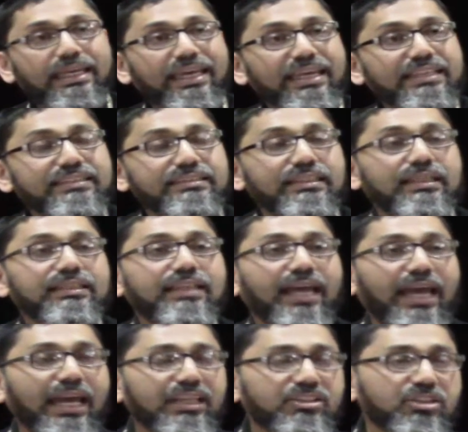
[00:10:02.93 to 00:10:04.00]
is
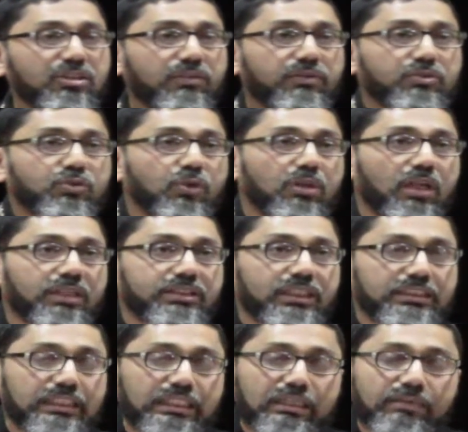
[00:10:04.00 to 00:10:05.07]
the action of
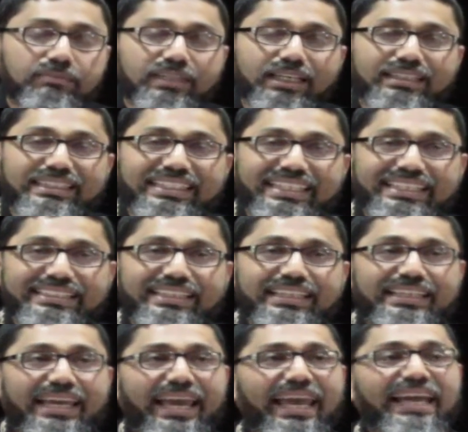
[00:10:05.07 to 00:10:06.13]
Rasulullah that he
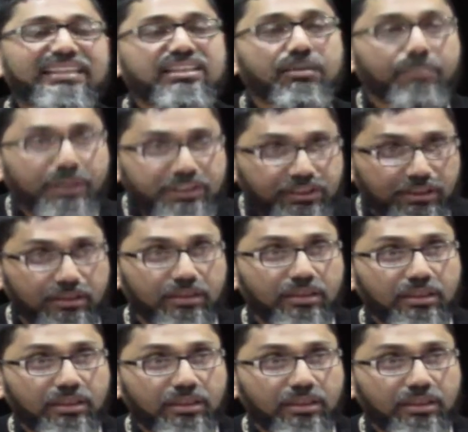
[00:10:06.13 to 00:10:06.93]
did as a bashar